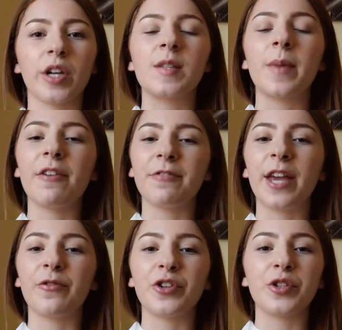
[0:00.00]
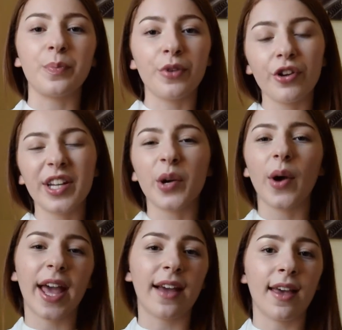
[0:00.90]
is my favourite beauty or
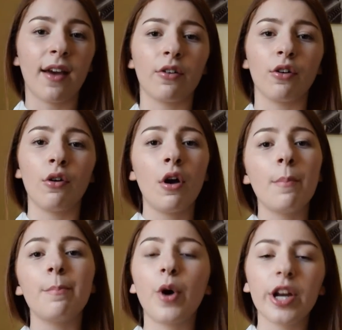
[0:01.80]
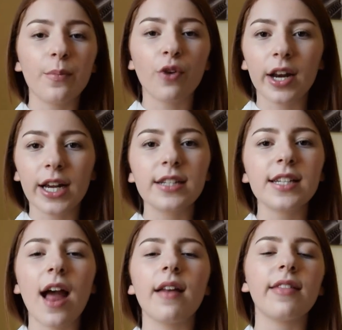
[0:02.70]
hair care or body product
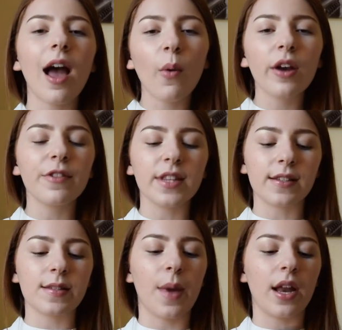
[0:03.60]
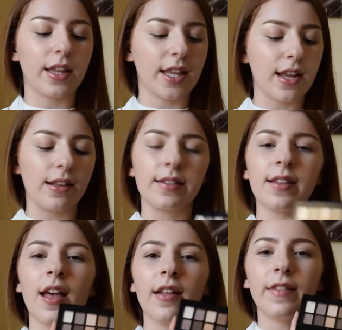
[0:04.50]
and that one for this month
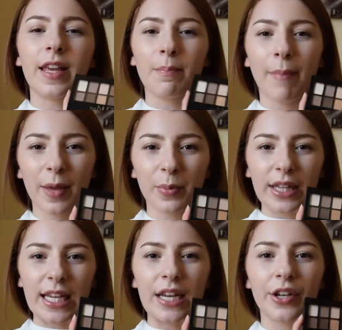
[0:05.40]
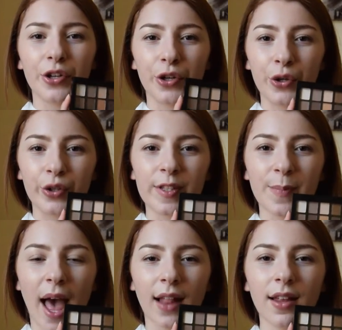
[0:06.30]
is the Maybelline Nudes
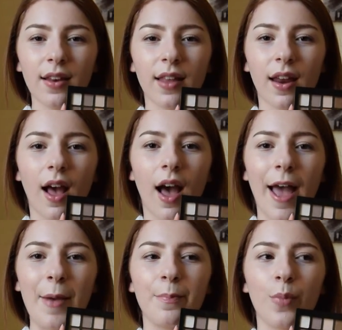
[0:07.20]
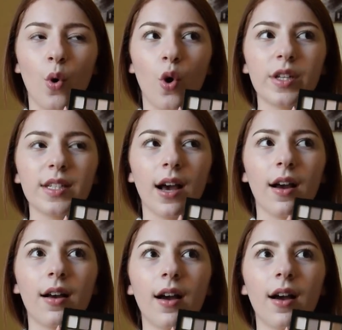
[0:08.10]
palette that I bought a